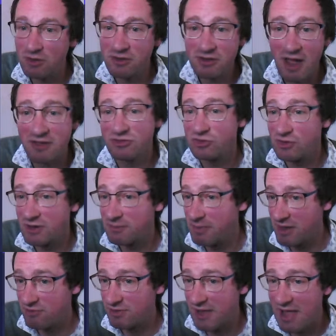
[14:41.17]
and doing a
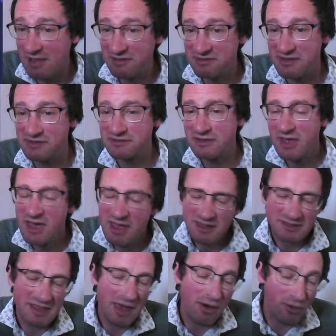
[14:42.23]
bit of analysis.
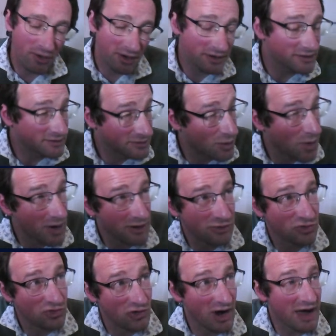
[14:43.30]
Now,
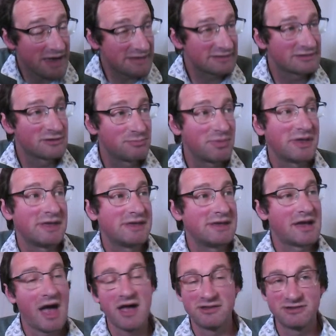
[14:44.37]
Quirkos tries to
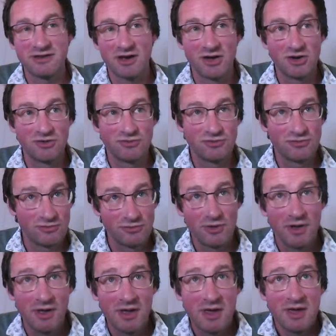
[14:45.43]
be as kind of
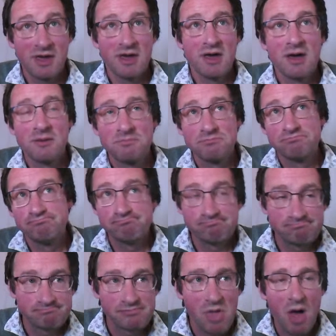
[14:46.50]

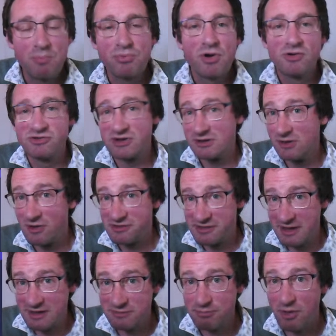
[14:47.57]
approach
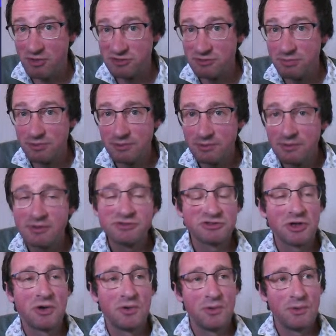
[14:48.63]
agnostic as possible.
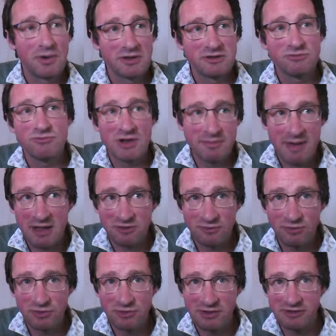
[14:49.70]
So it doesn't really matter
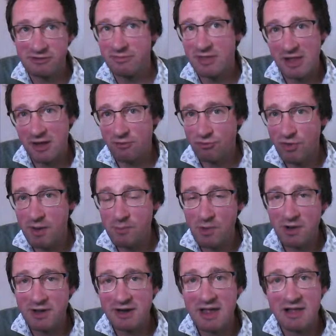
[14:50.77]
if you're doing something like
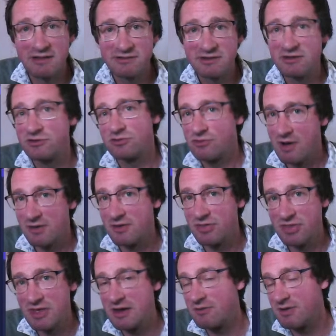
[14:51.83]
framework analysis, grounded
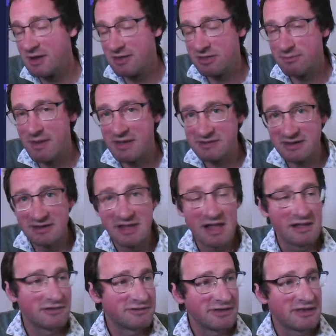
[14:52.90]
theory, thematic
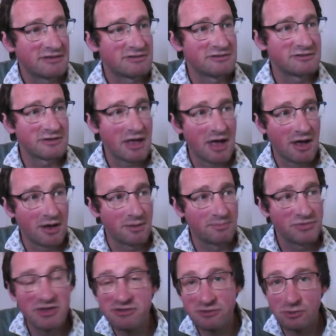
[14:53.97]
analysis,
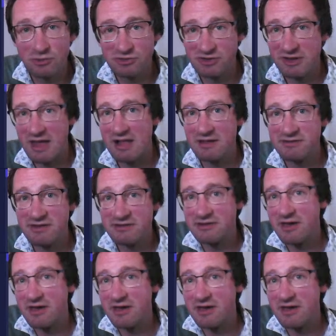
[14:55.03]
discourse analysis,